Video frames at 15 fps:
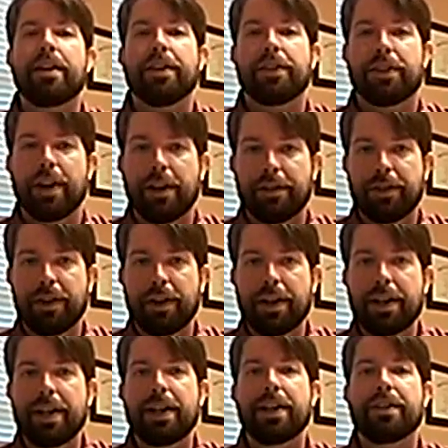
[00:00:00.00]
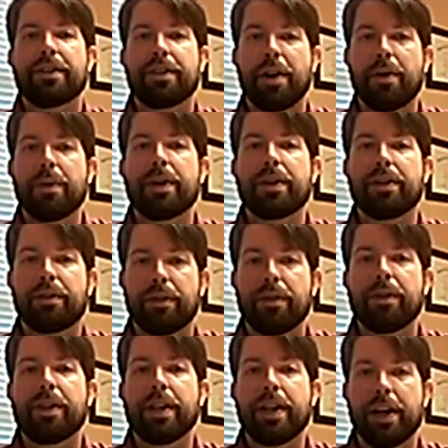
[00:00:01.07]
Discovery is going
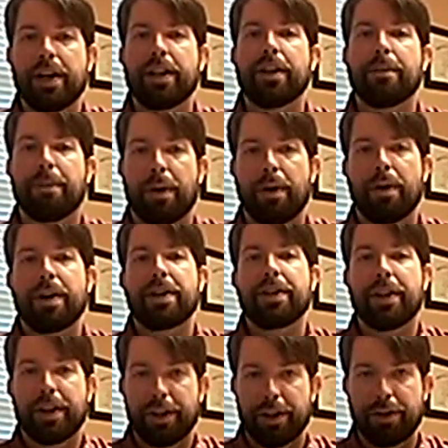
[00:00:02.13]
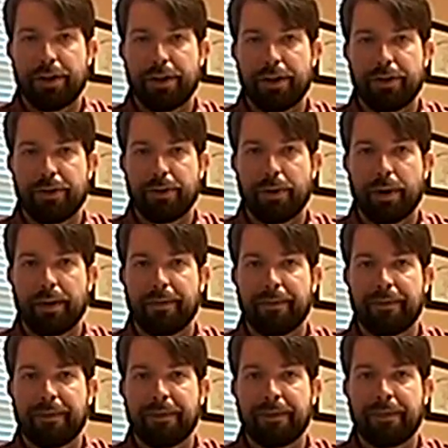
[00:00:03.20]
through the other party's underwear drawer.
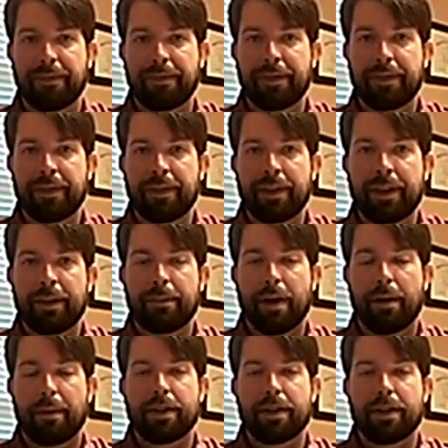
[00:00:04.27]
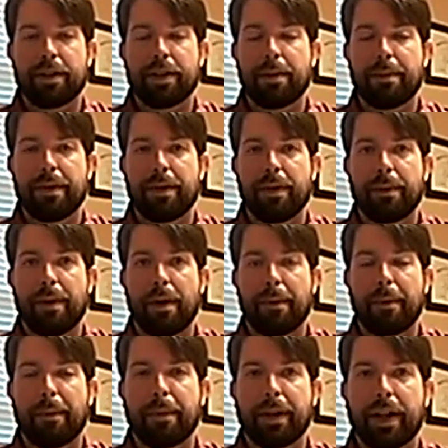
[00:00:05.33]
Probably, some of you are
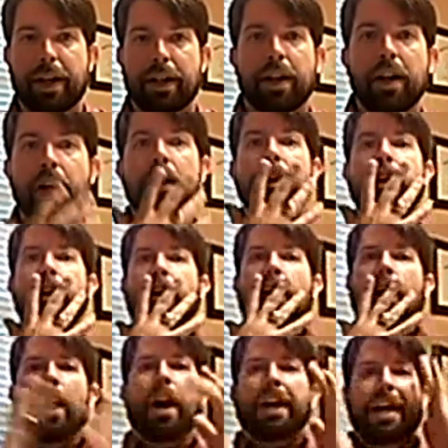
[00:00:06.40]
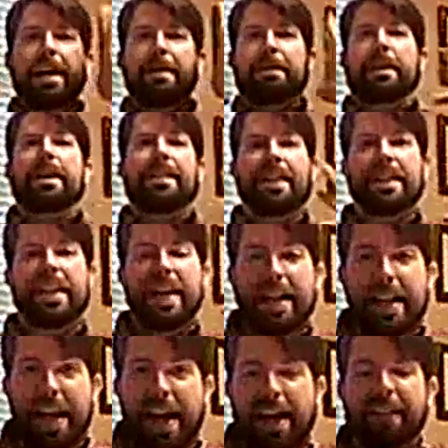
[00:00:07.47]
probably like, oh, I can't believe he
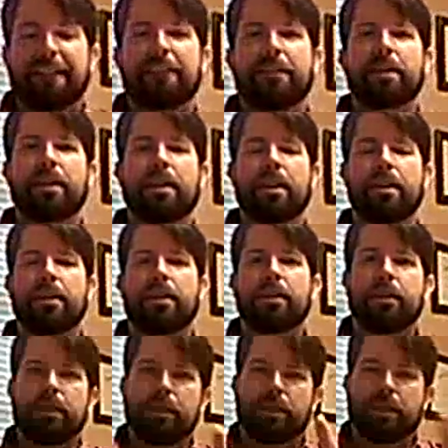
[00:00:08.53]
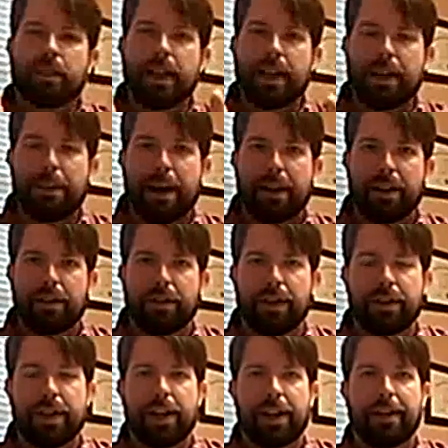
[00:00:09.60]
said that. Think about this
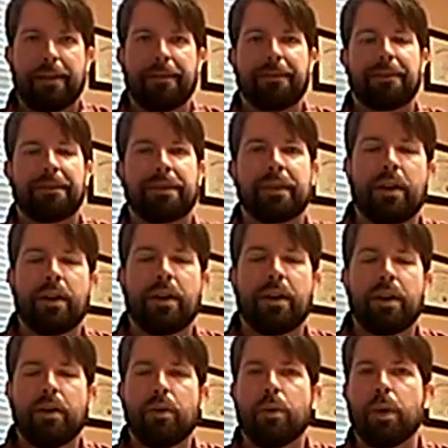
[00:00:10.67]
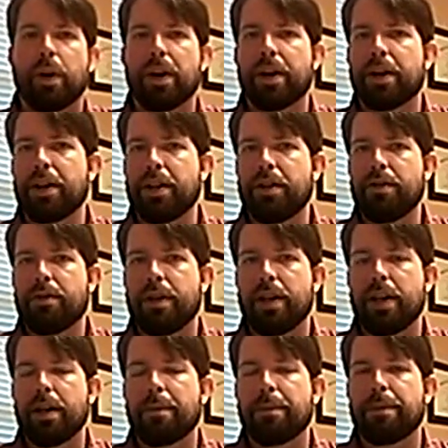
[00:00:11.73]
for a second. Where do you
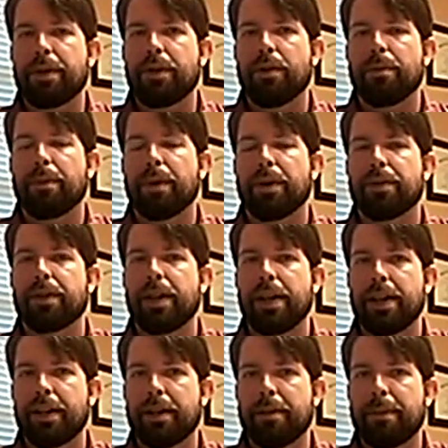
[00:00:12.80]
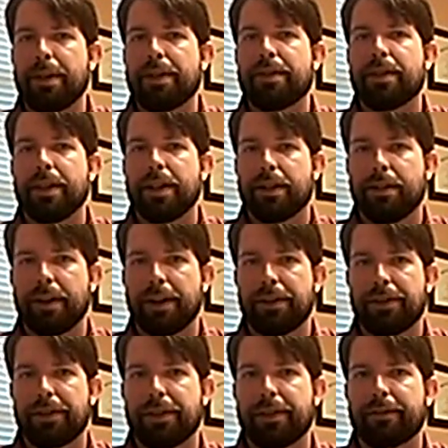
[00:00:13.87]
keep your most intimate
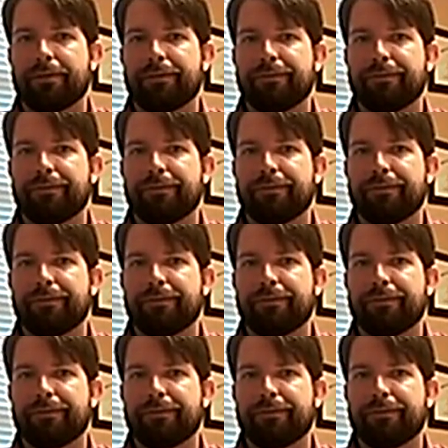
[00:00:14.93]
secrets?